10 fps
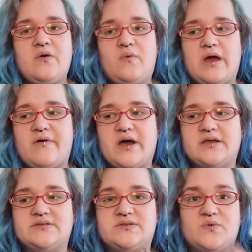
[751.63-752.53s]

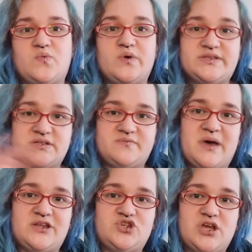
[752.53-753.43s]
Whereas wizard
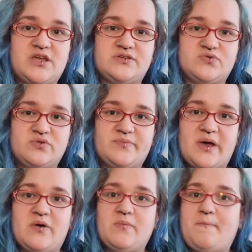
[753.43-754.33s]
magic is all
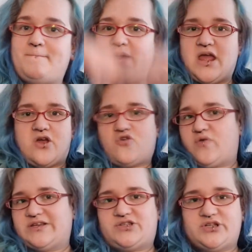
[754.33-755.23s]
about big
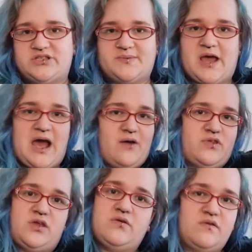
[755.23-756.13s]
questions about how
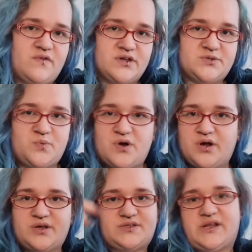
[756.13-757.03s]
the universe
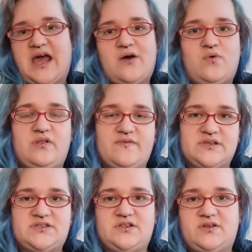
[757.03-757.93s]
works and how all of
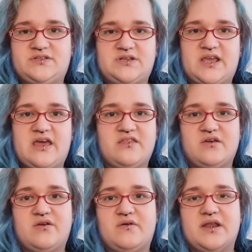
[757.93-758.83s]
this slots
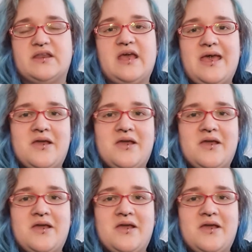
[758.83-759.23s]
together and